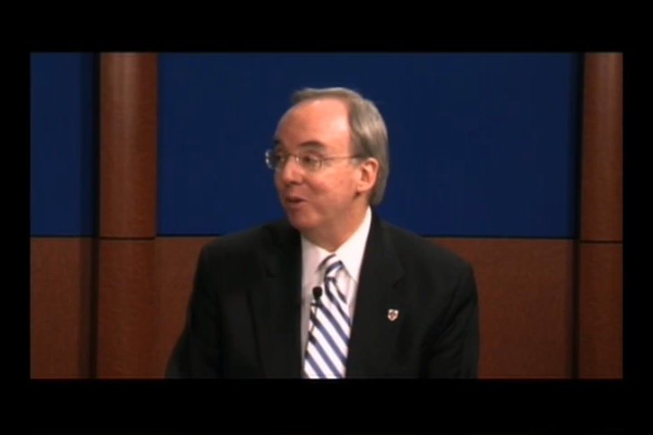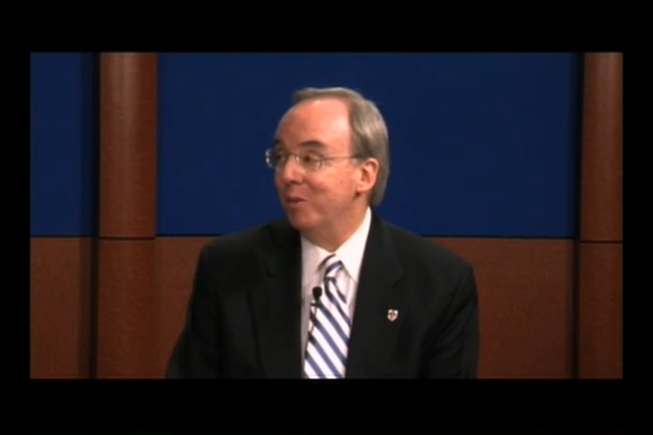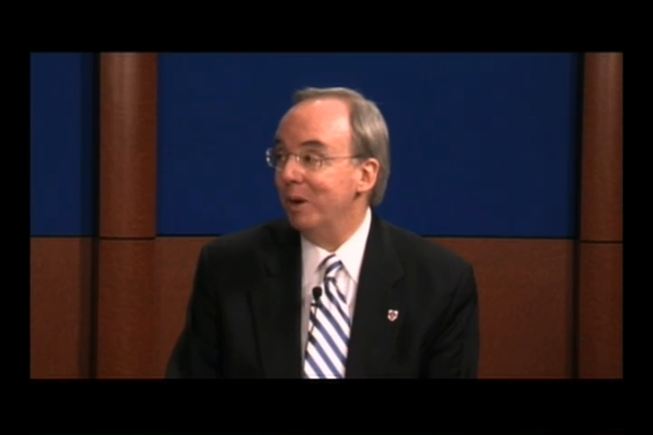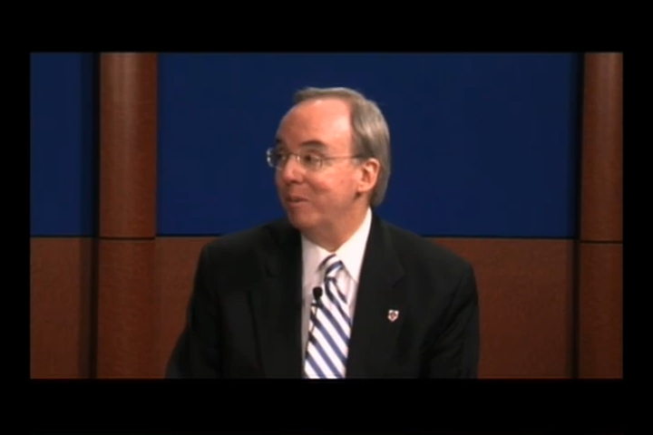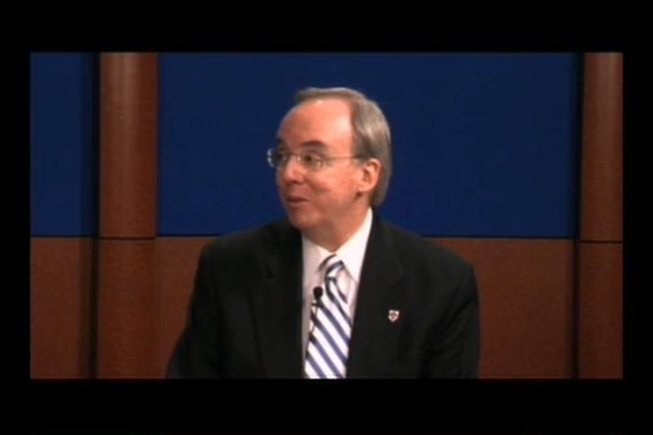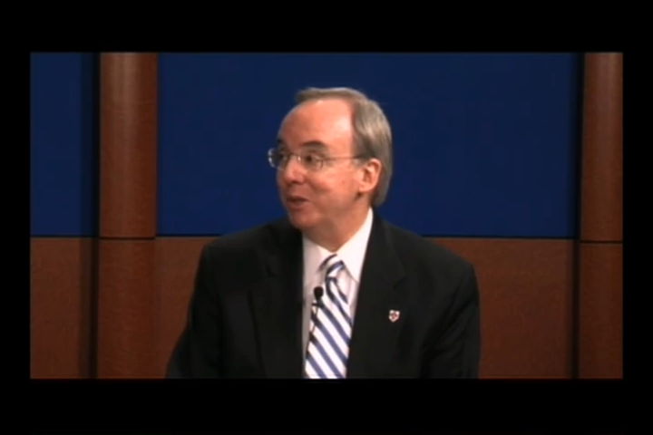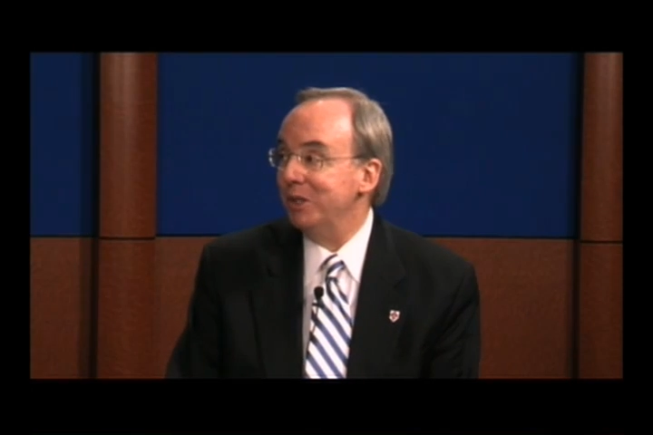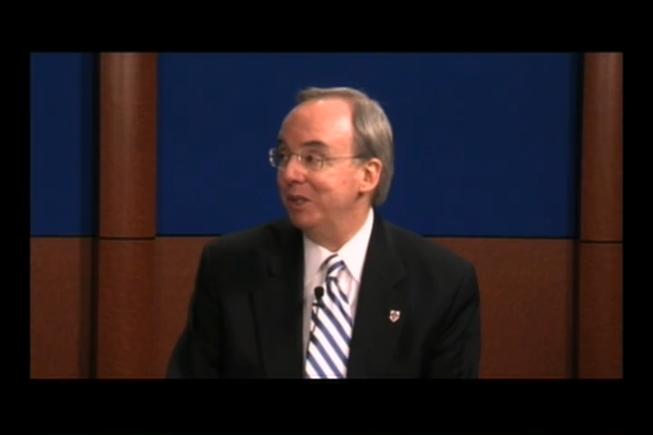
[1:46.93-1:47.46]

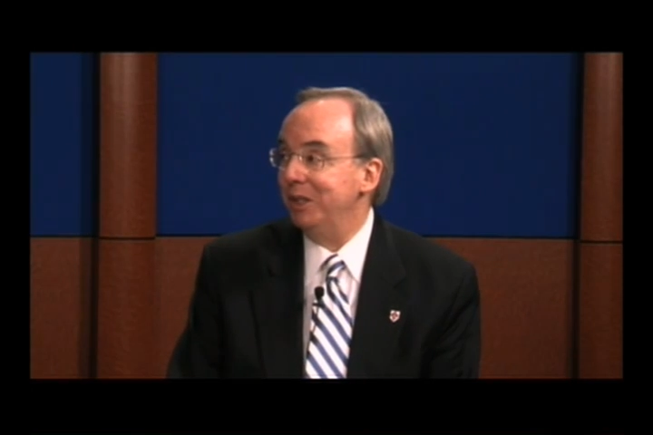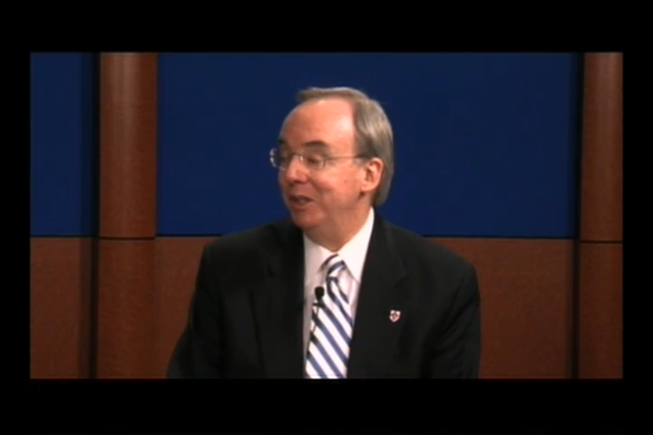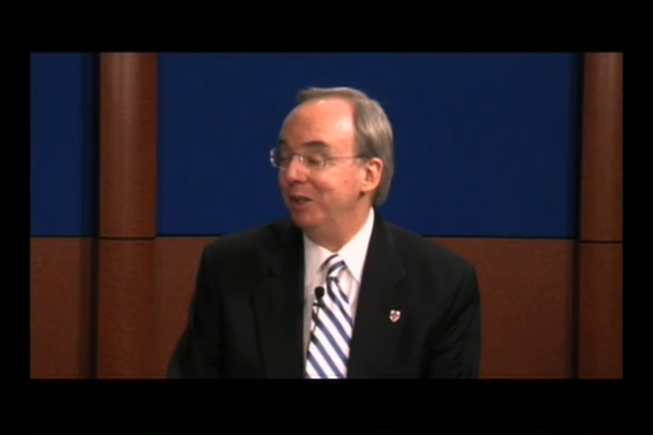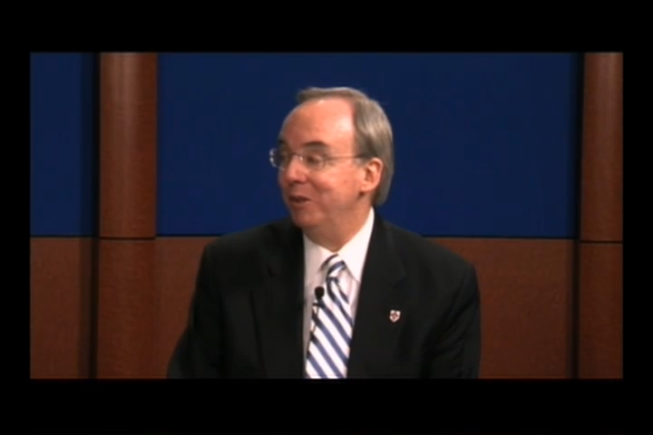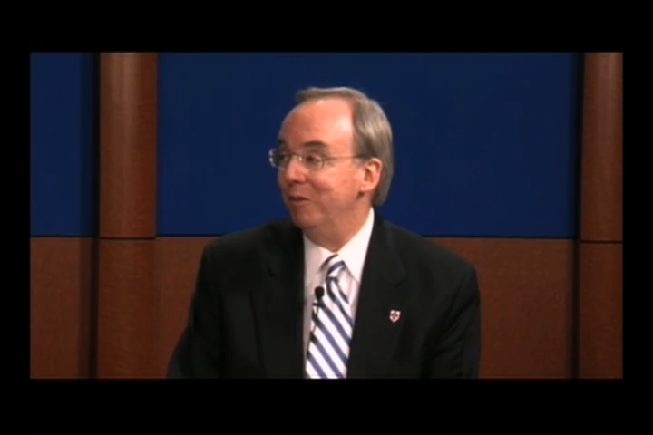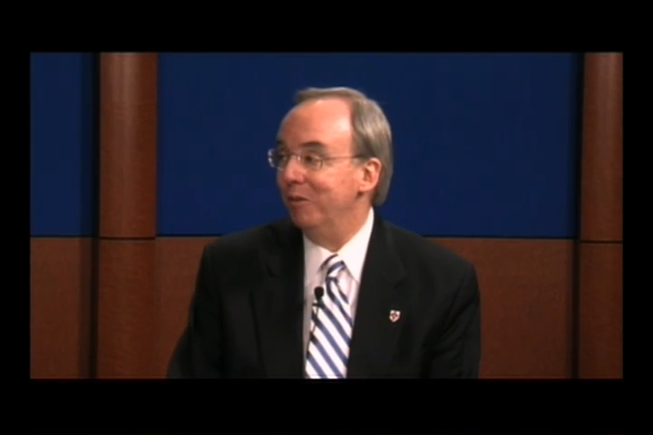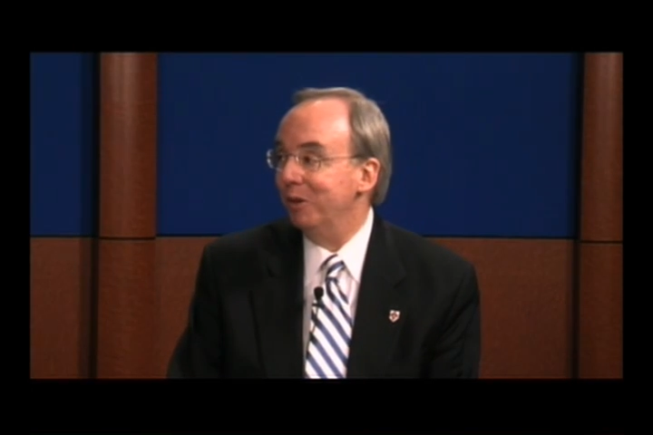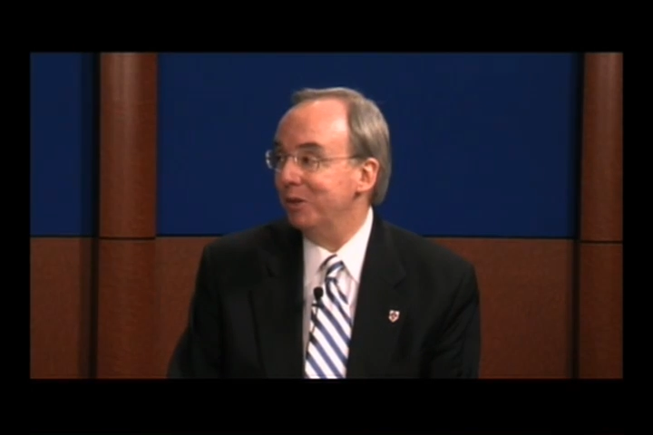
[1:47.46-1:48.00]
representing the
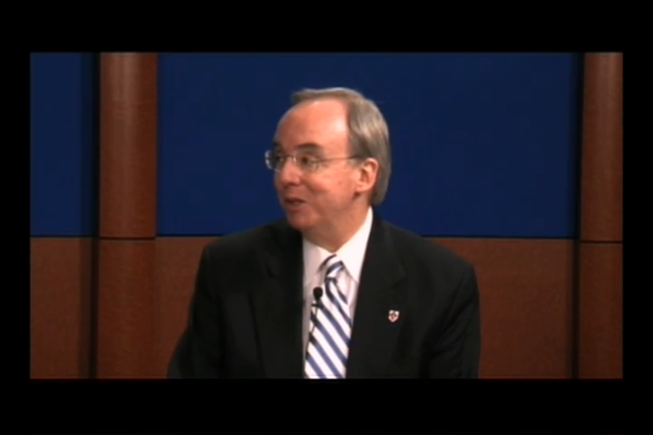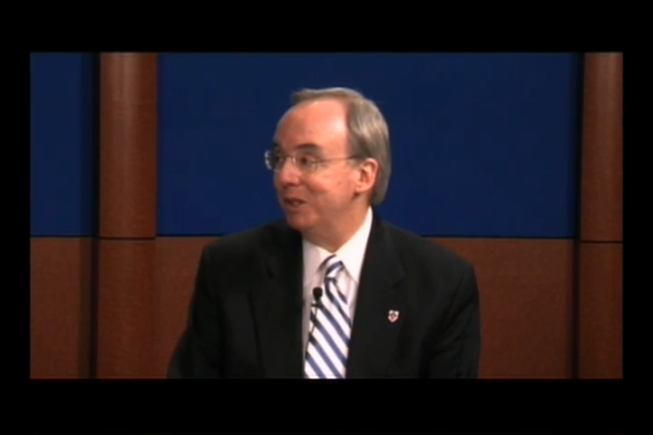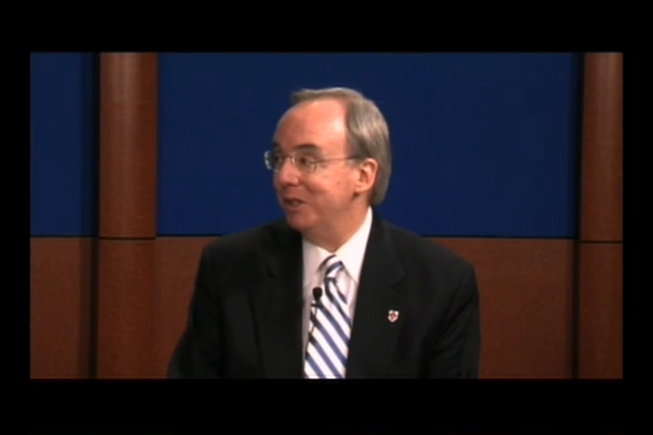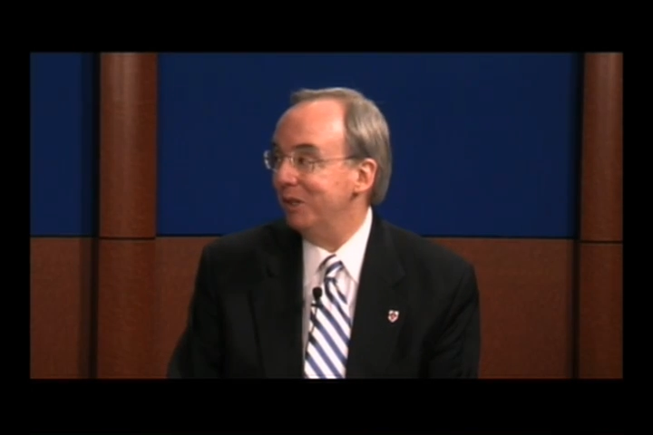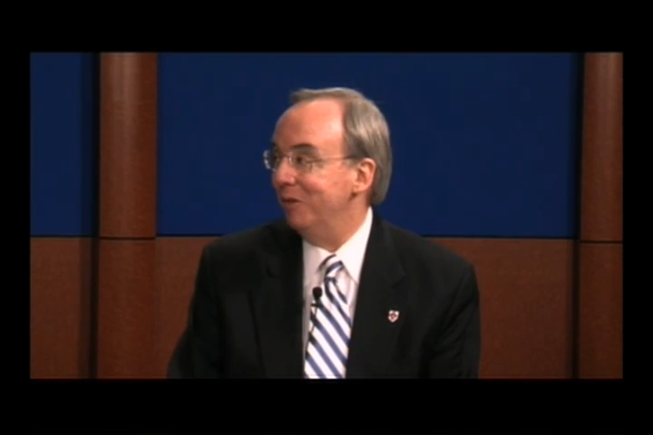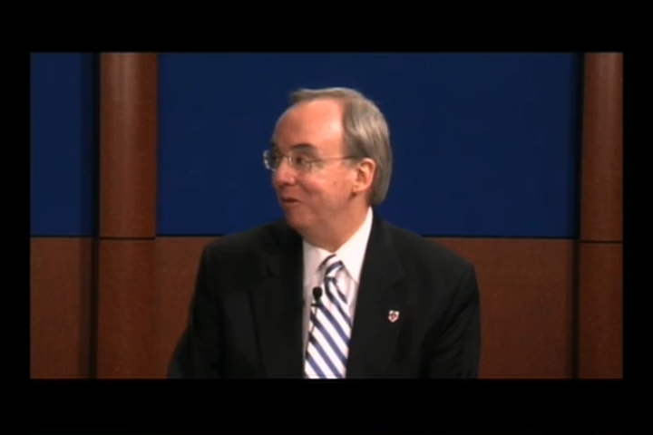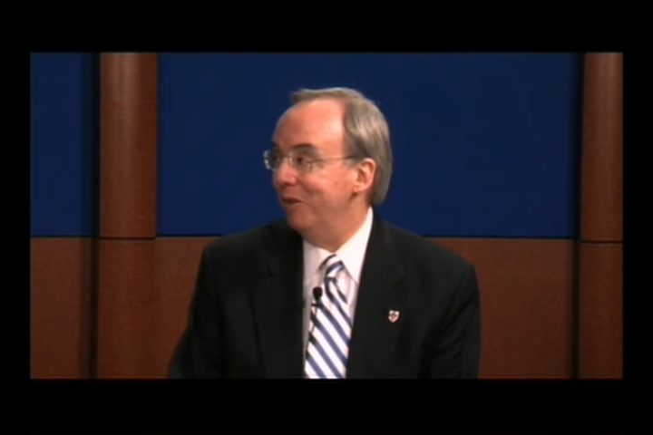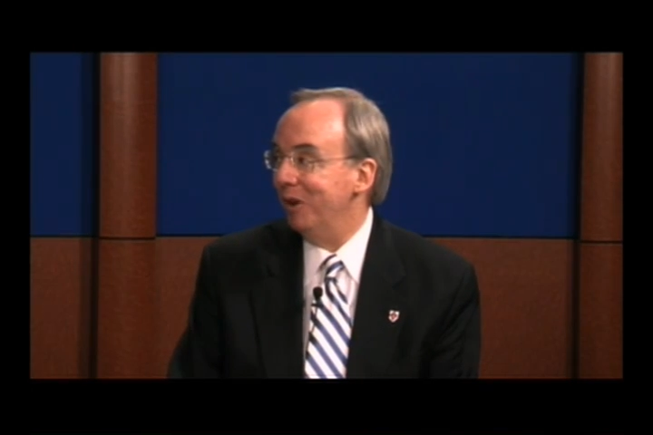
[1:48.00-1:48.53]
university
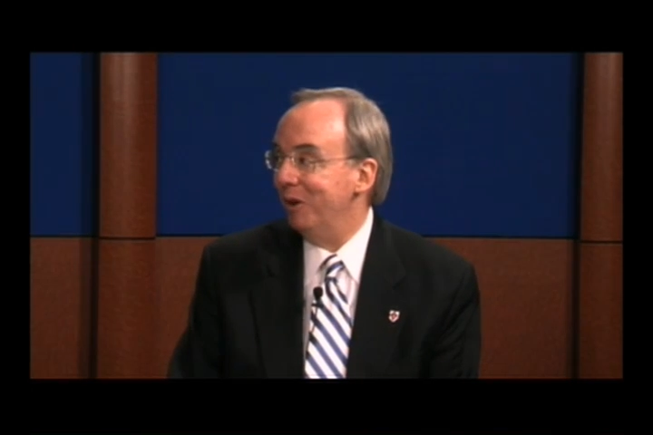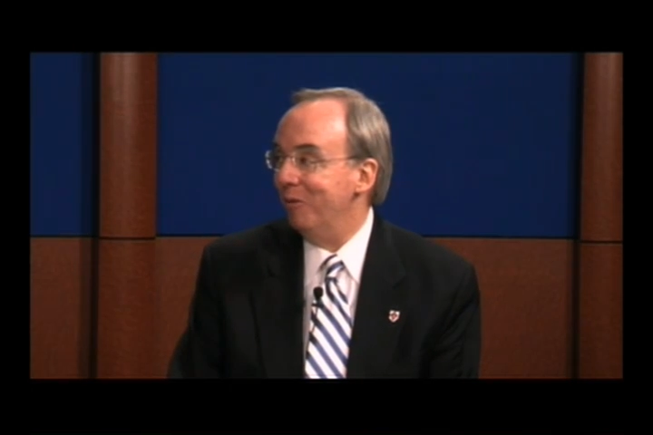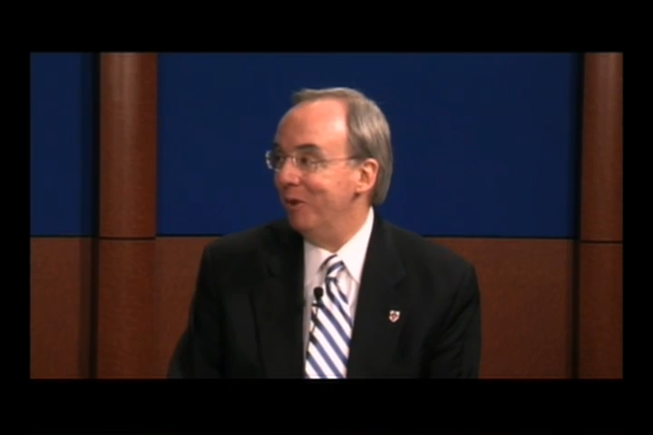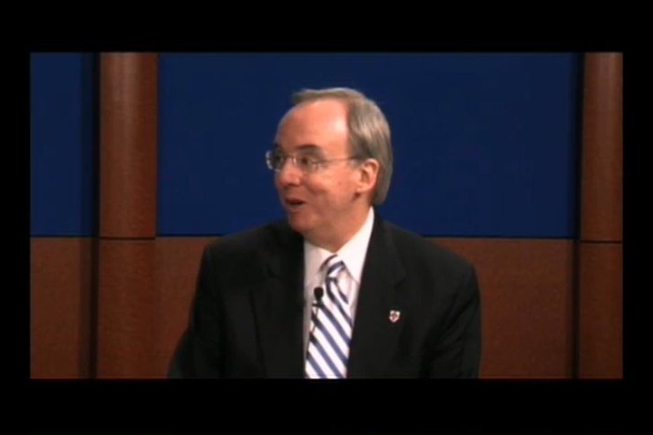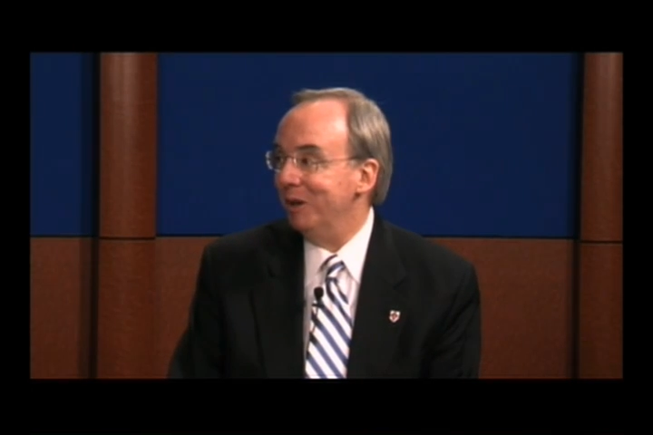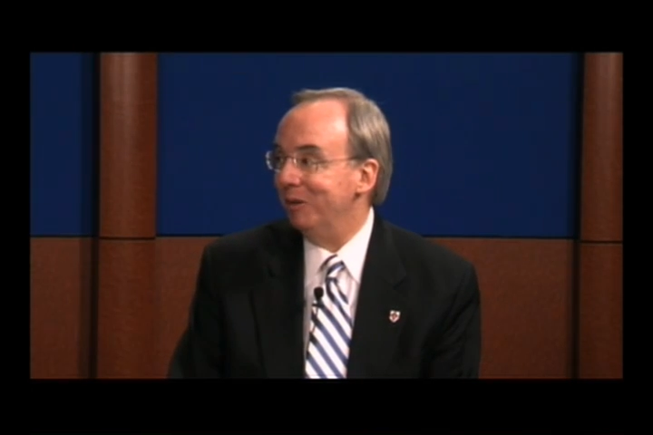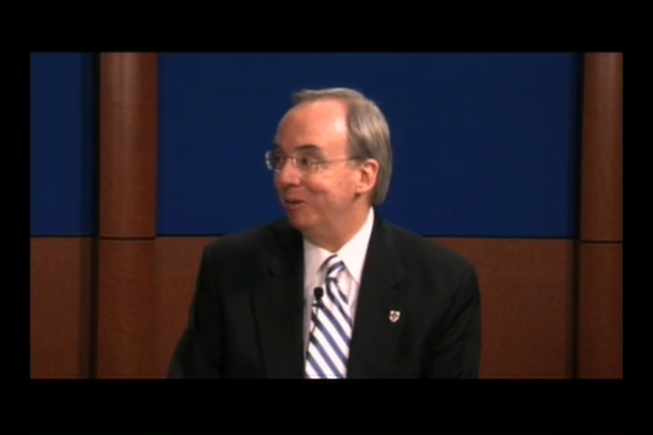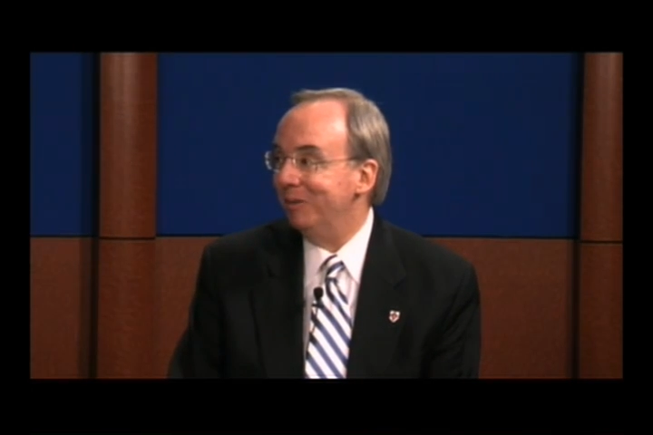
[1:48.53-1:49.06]
so very
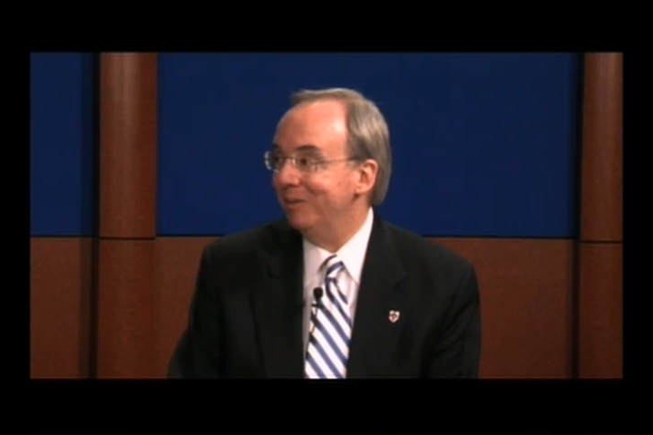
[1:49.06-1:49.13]
well.